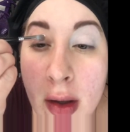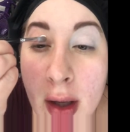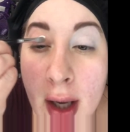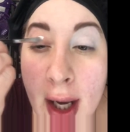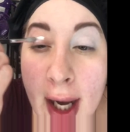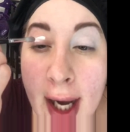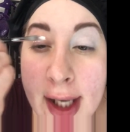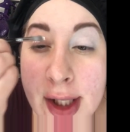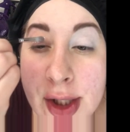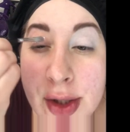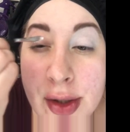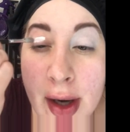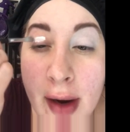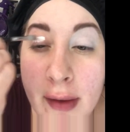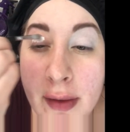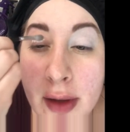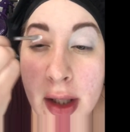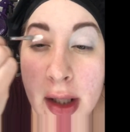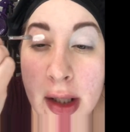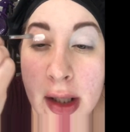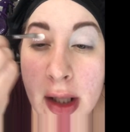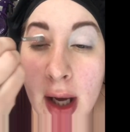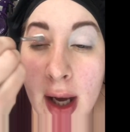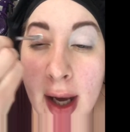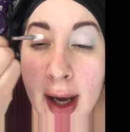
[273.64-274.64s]
I
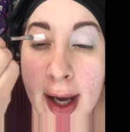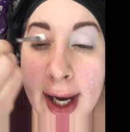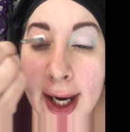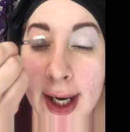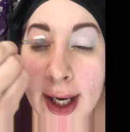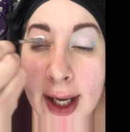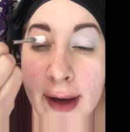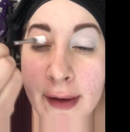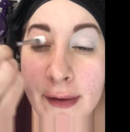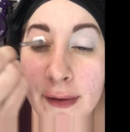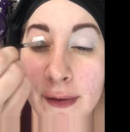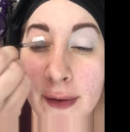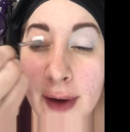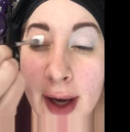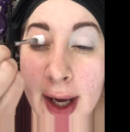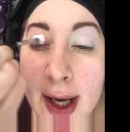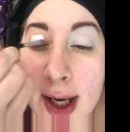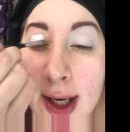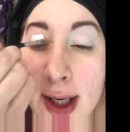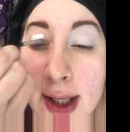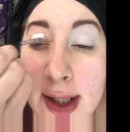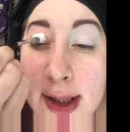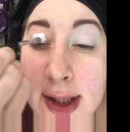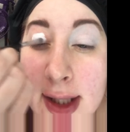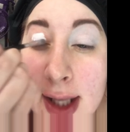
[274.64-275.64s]
travel a lot, and I
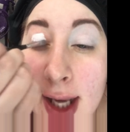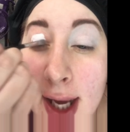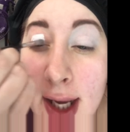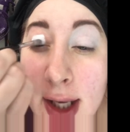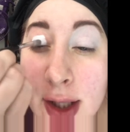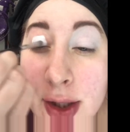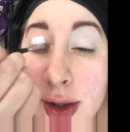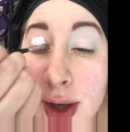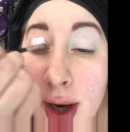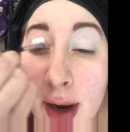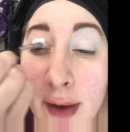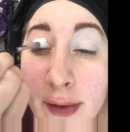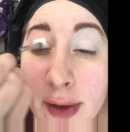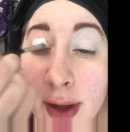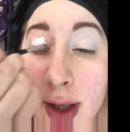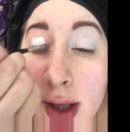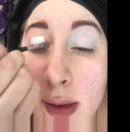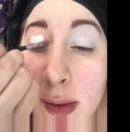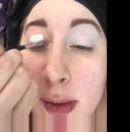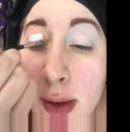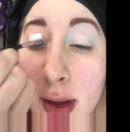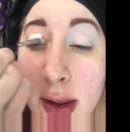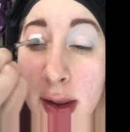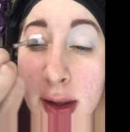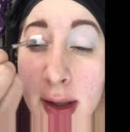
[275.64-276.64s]
find that traveling
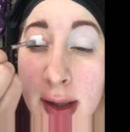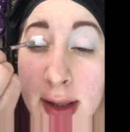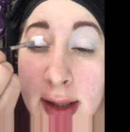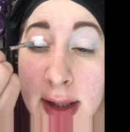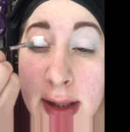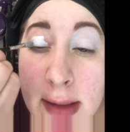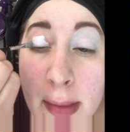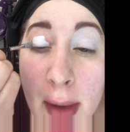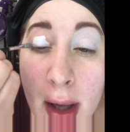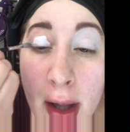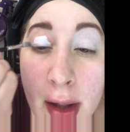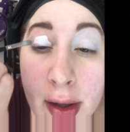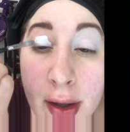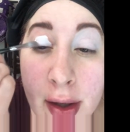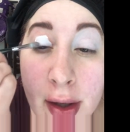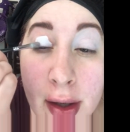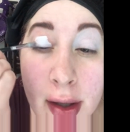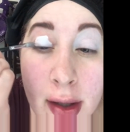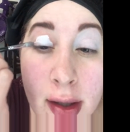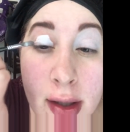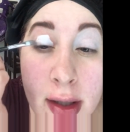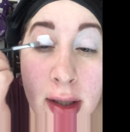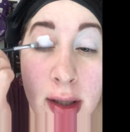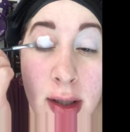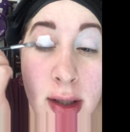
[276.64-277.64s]
with the
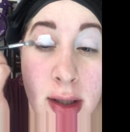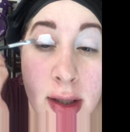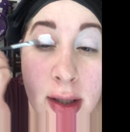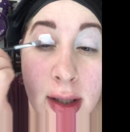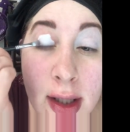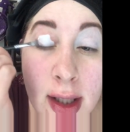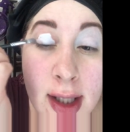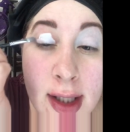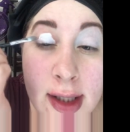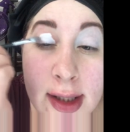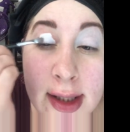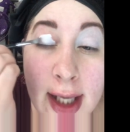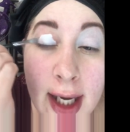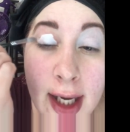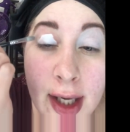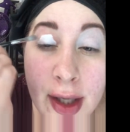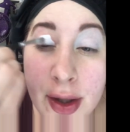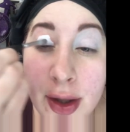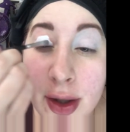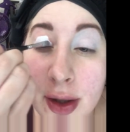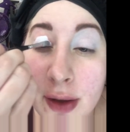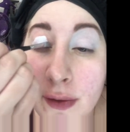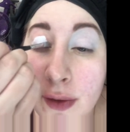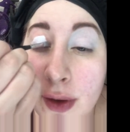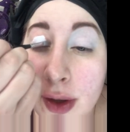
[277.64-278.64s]
smaller
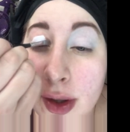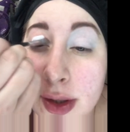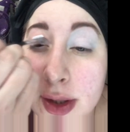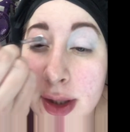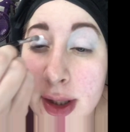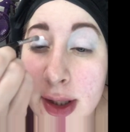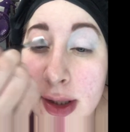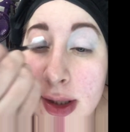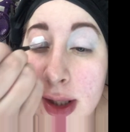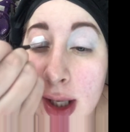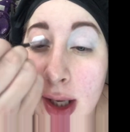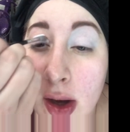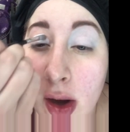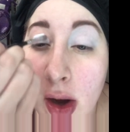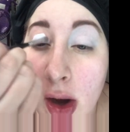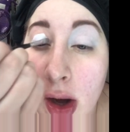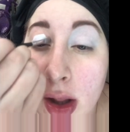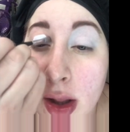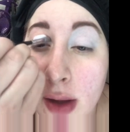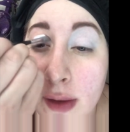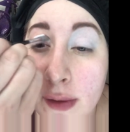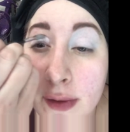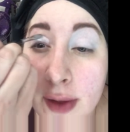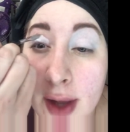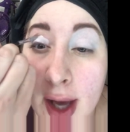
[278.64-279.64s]
container versus like
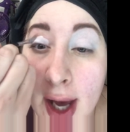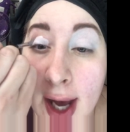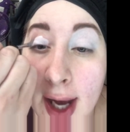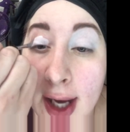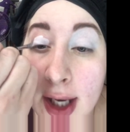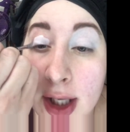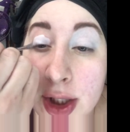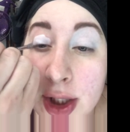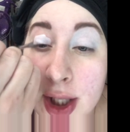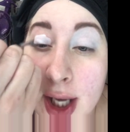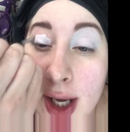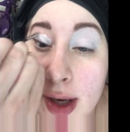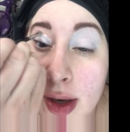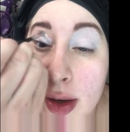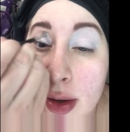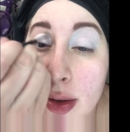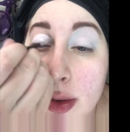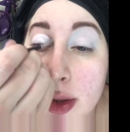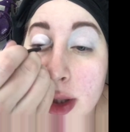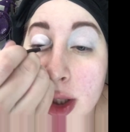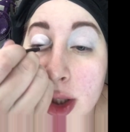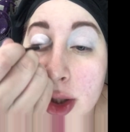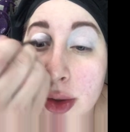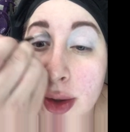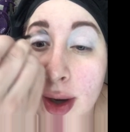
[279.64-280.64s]
all of the
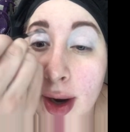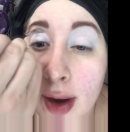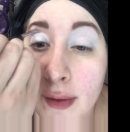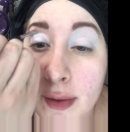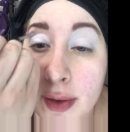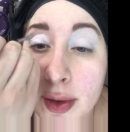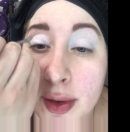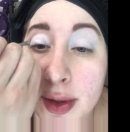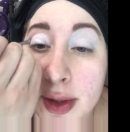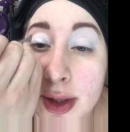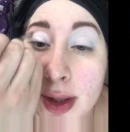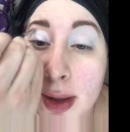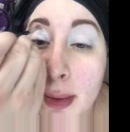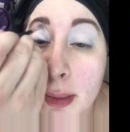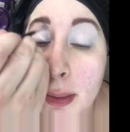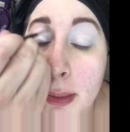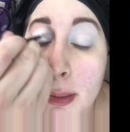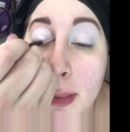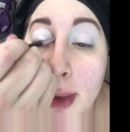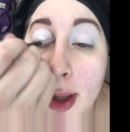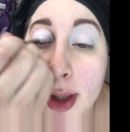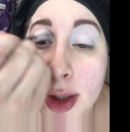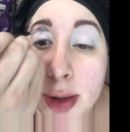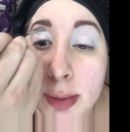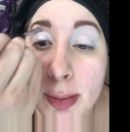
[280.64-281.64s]
eyeshadows, it travels
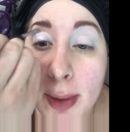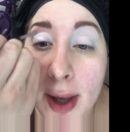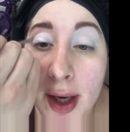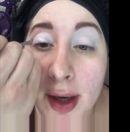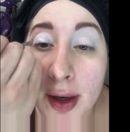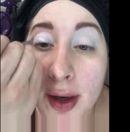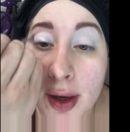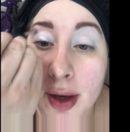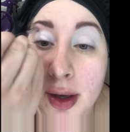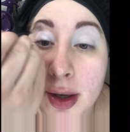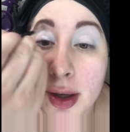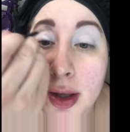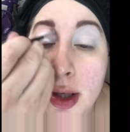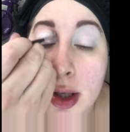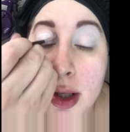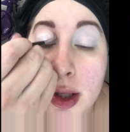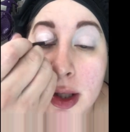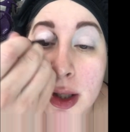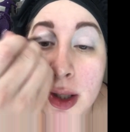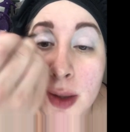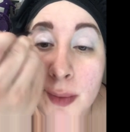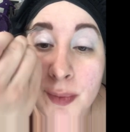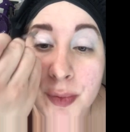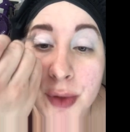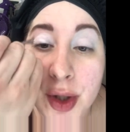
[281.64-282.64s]
much better.
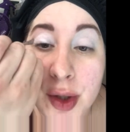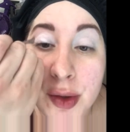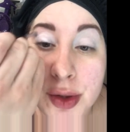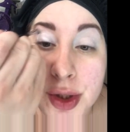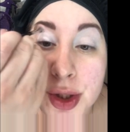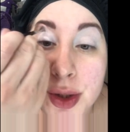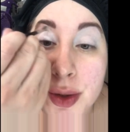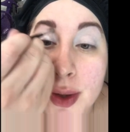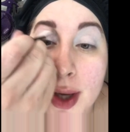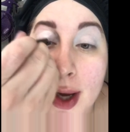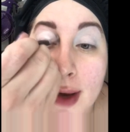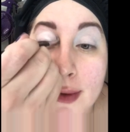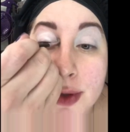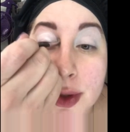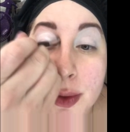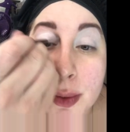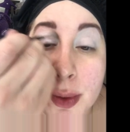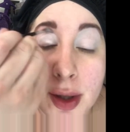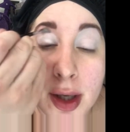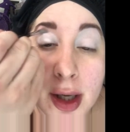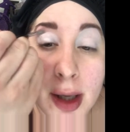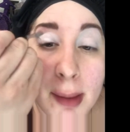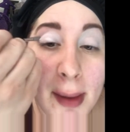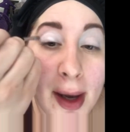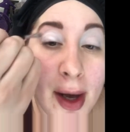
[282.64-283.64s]
You do have to
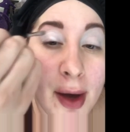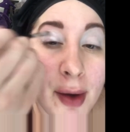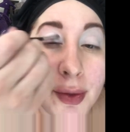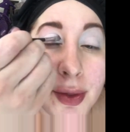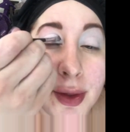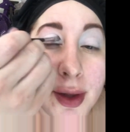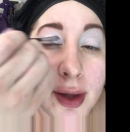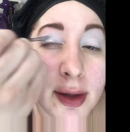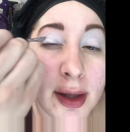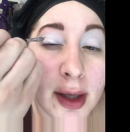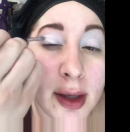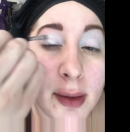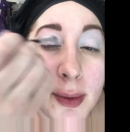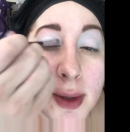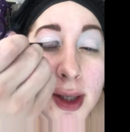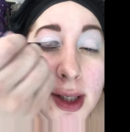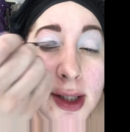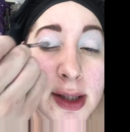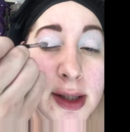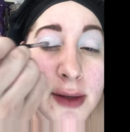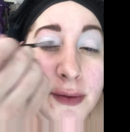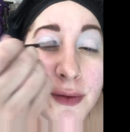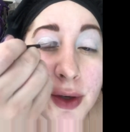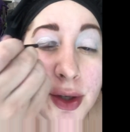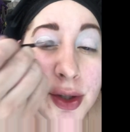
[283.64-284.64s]
worry about the
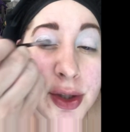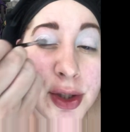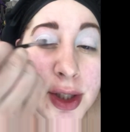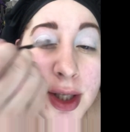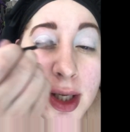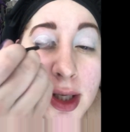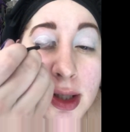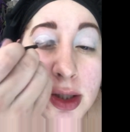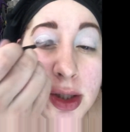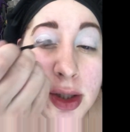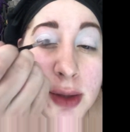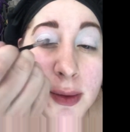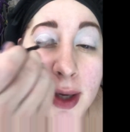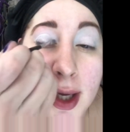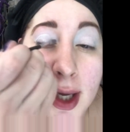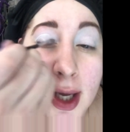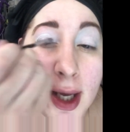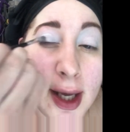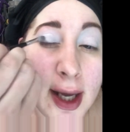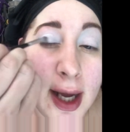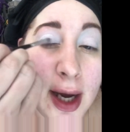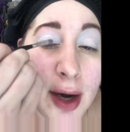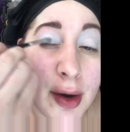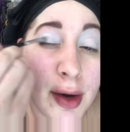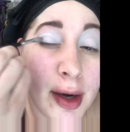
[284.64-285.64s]
liquids if you're just doing a
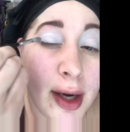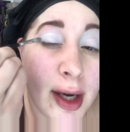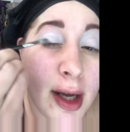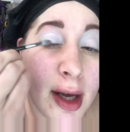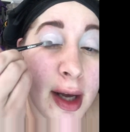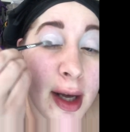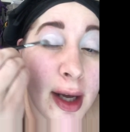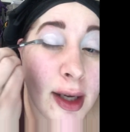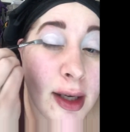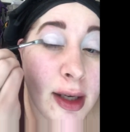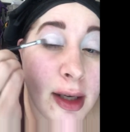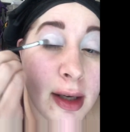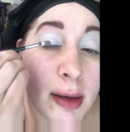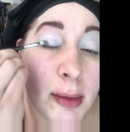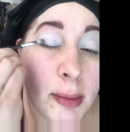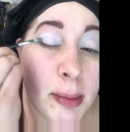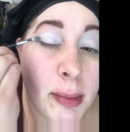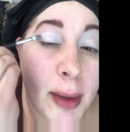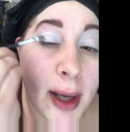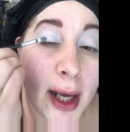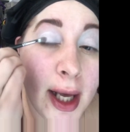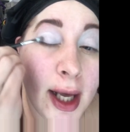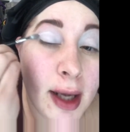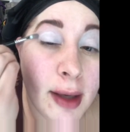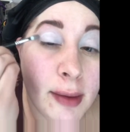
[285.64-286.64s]
carry-on,
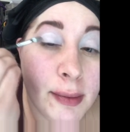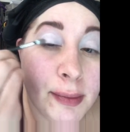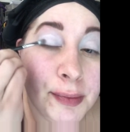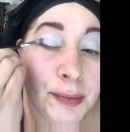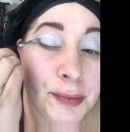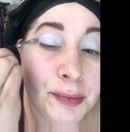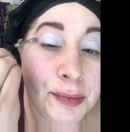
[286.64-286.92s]
but